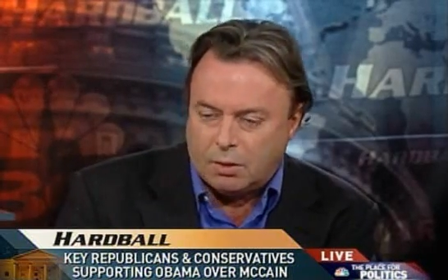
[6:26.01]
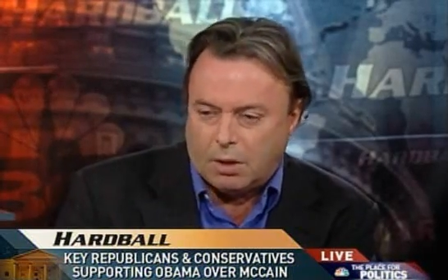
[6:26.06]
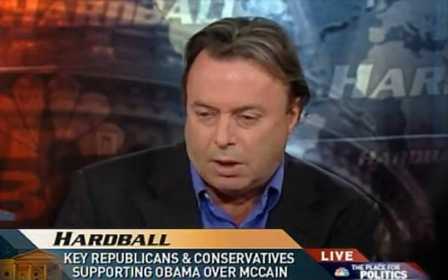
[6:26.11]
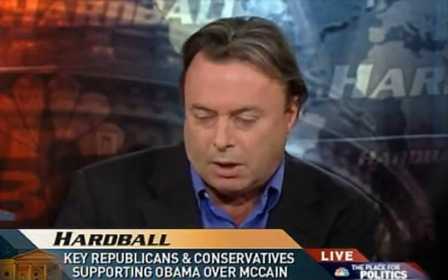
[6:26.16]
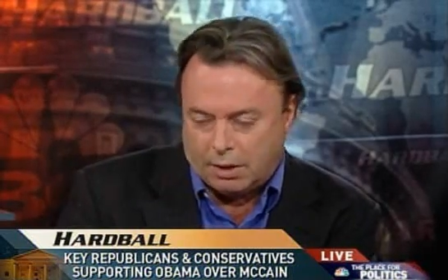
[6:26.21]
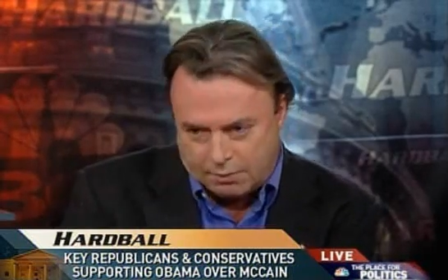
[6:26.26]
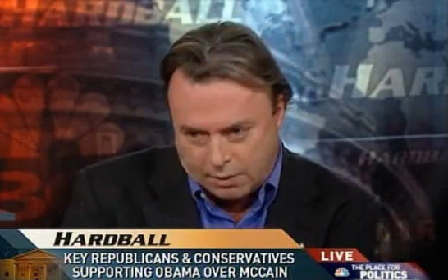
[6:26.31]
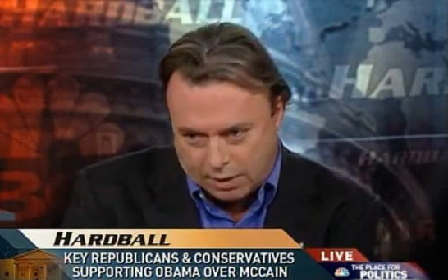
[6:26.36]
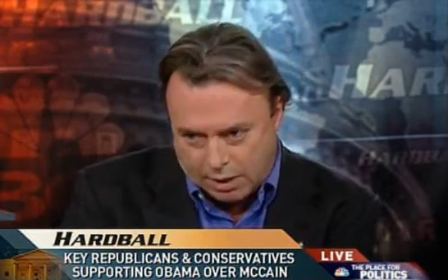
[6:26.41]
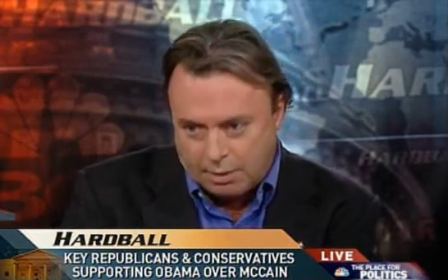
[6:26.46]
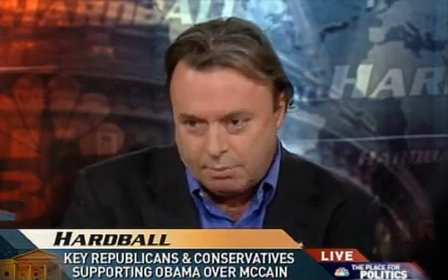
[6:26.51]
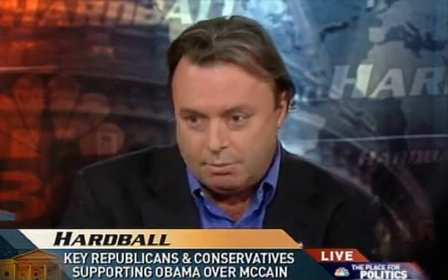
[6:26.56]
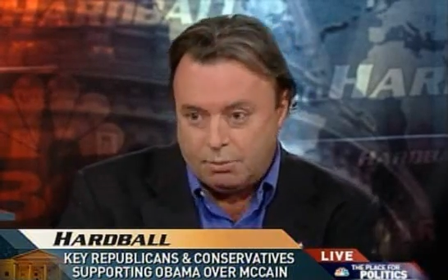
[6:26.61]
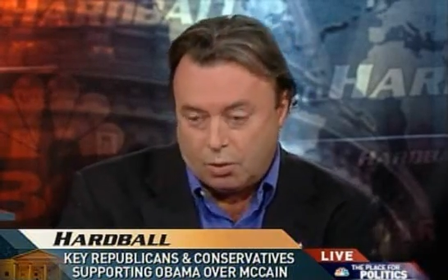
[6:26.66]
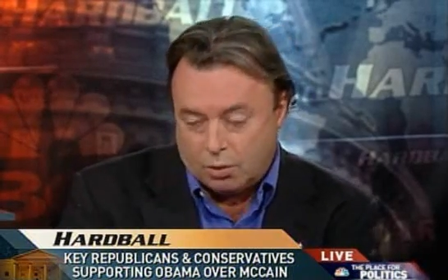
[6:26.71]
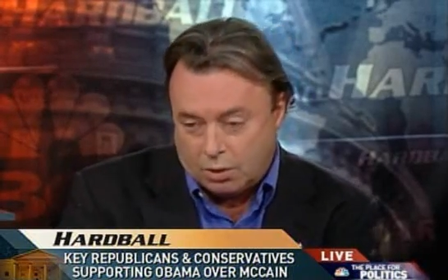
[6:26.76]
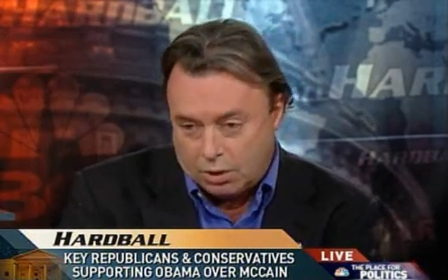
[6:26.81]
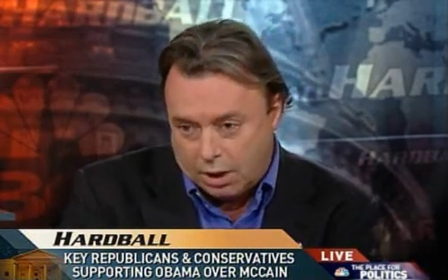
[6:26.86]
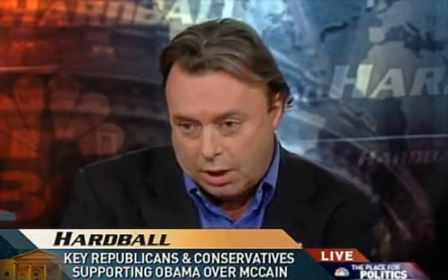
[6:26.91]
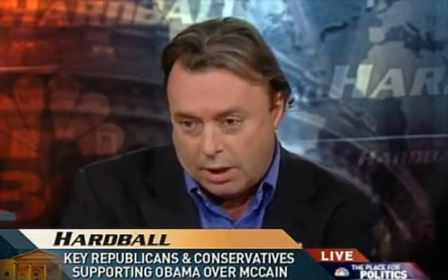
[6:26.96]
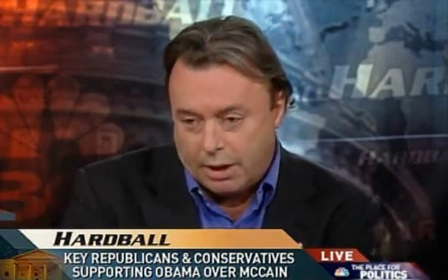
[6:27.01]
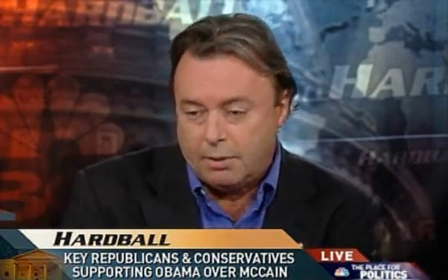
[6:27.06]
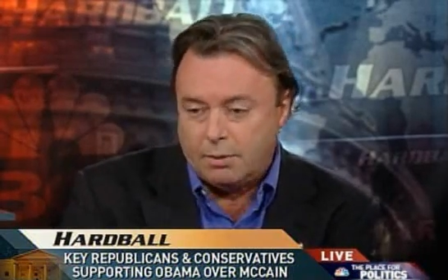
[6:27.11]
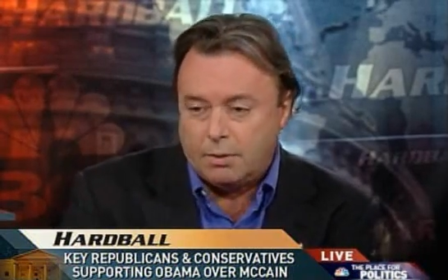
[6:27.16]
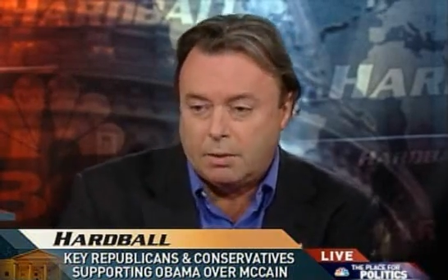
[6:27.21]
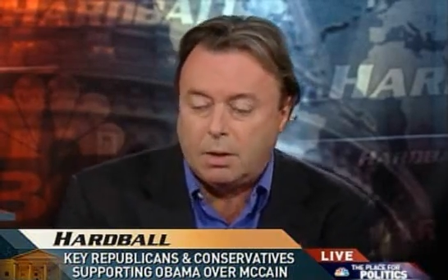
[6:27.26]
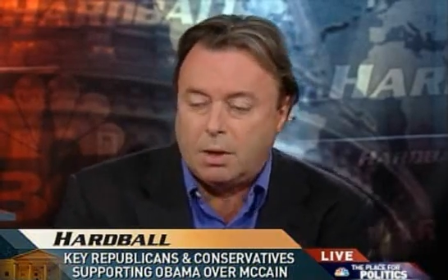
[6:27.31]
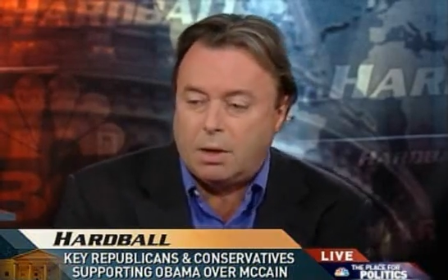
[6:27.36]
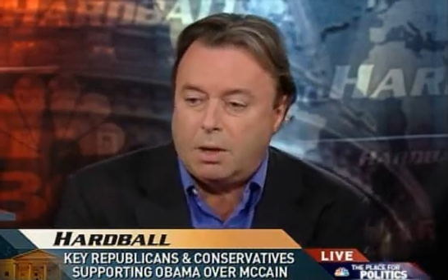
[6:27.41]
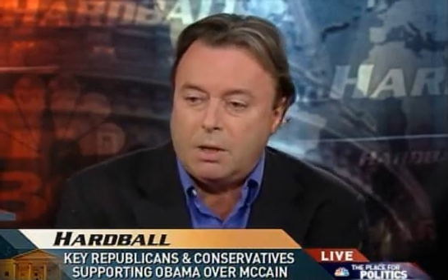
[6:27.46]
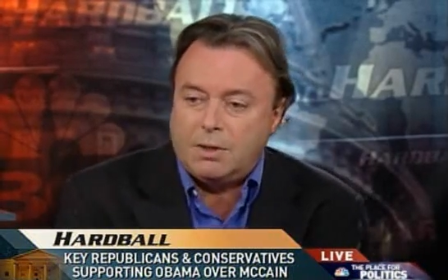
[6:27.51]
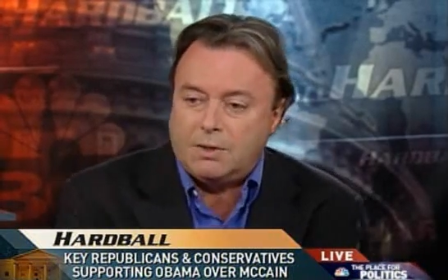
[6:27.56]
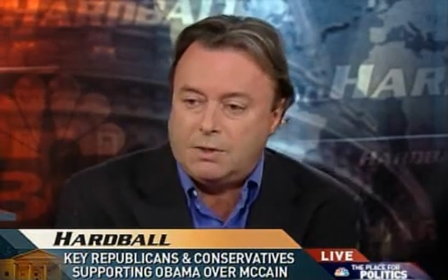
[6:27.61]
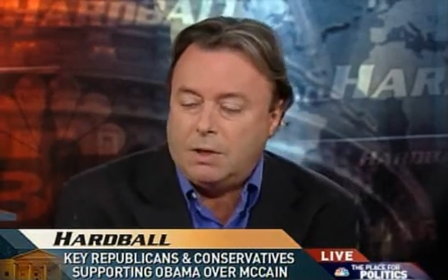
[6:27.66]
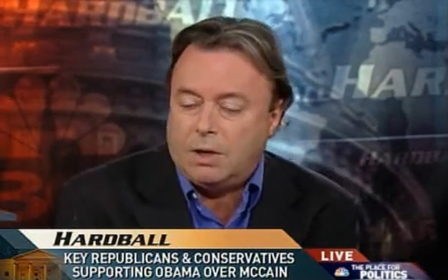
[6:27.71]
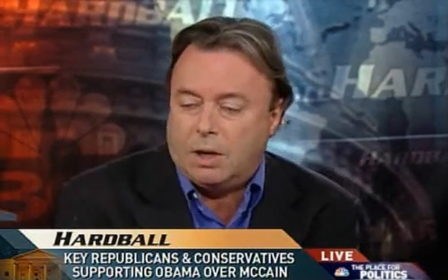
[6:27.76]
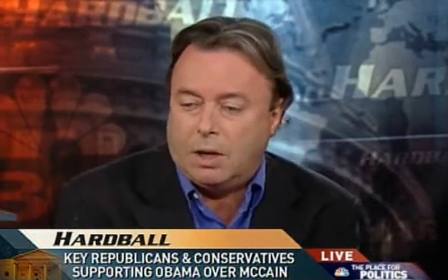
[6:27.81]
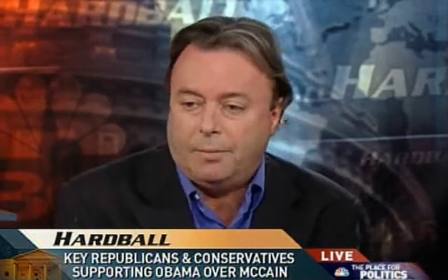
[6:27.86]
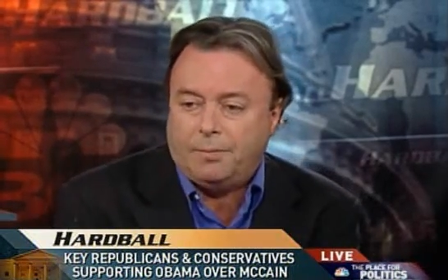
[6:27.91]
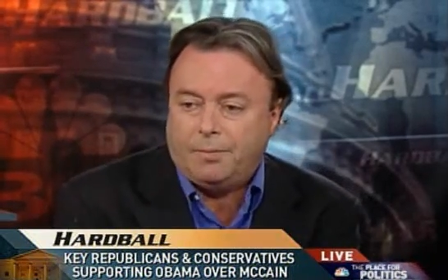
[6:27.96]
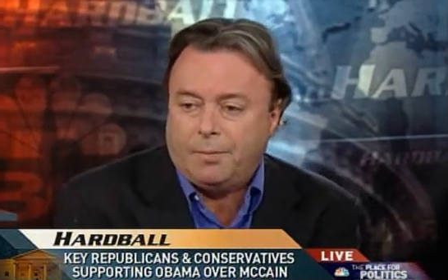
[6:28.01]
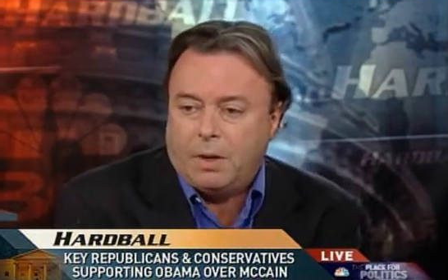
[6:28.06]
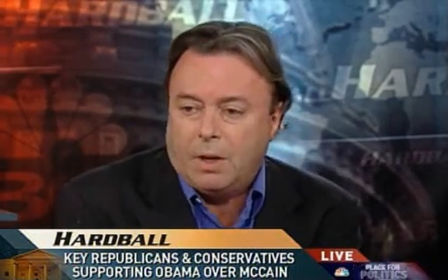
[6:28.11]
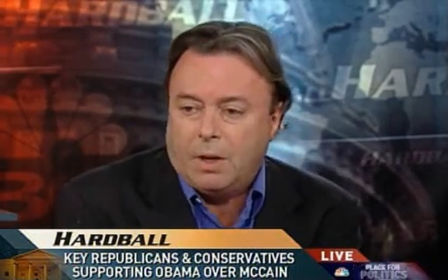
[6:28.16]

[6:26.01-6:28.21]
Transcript: and, and borderline uh, senile.